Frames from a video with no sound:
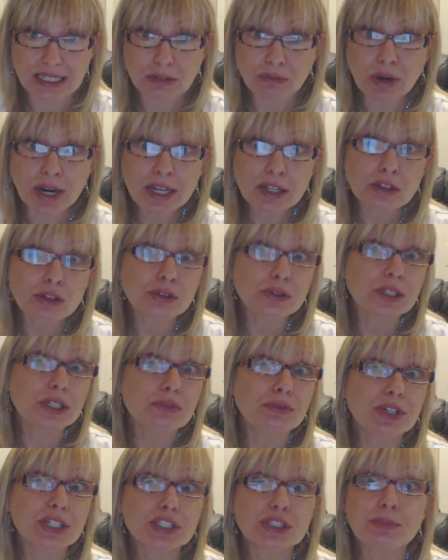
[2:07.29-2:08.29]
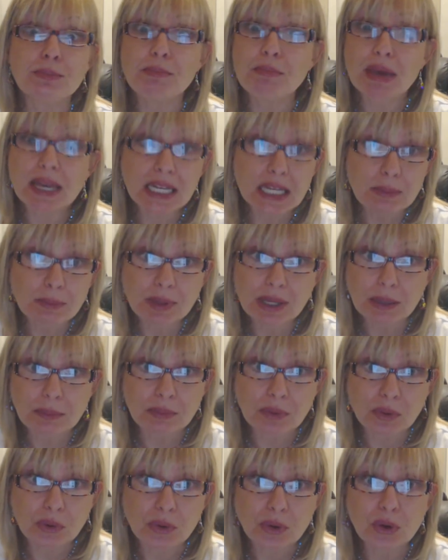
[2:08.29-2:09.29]
I regularly reach many
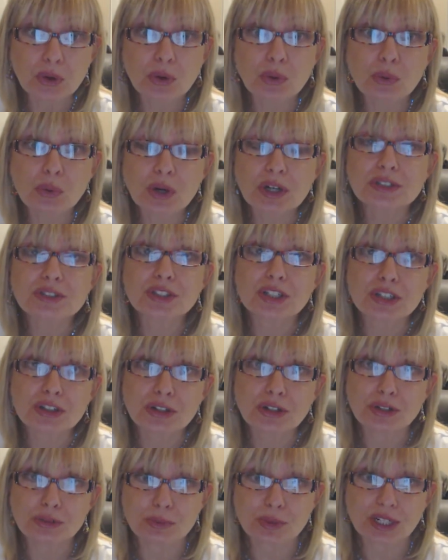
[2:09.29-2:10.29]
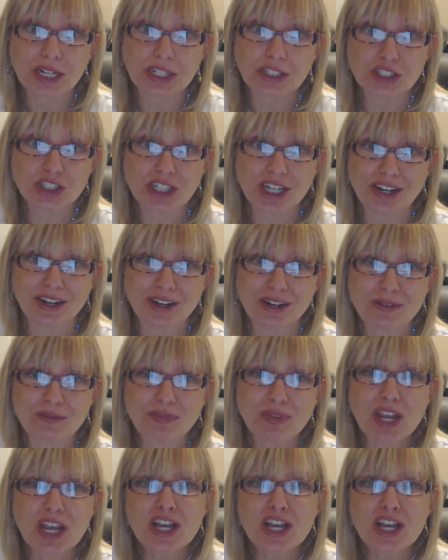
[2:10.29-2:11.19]
people who want to learn what I share.